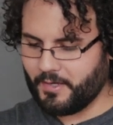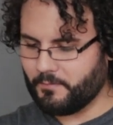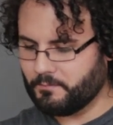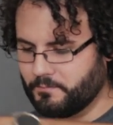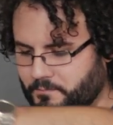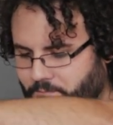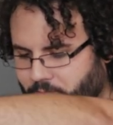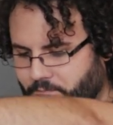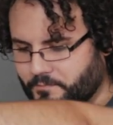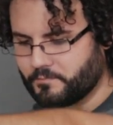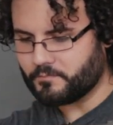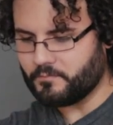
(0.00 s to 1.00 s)
it.
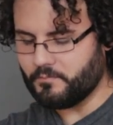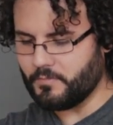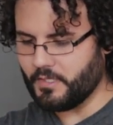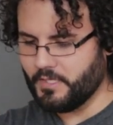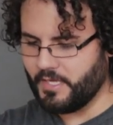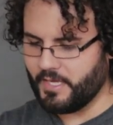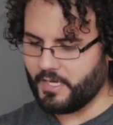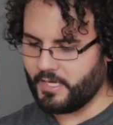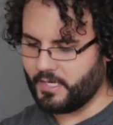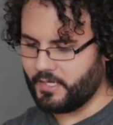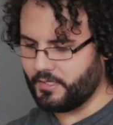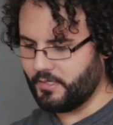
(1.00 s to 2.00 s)

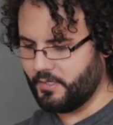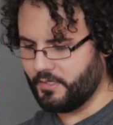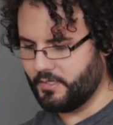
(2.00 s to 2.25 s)
And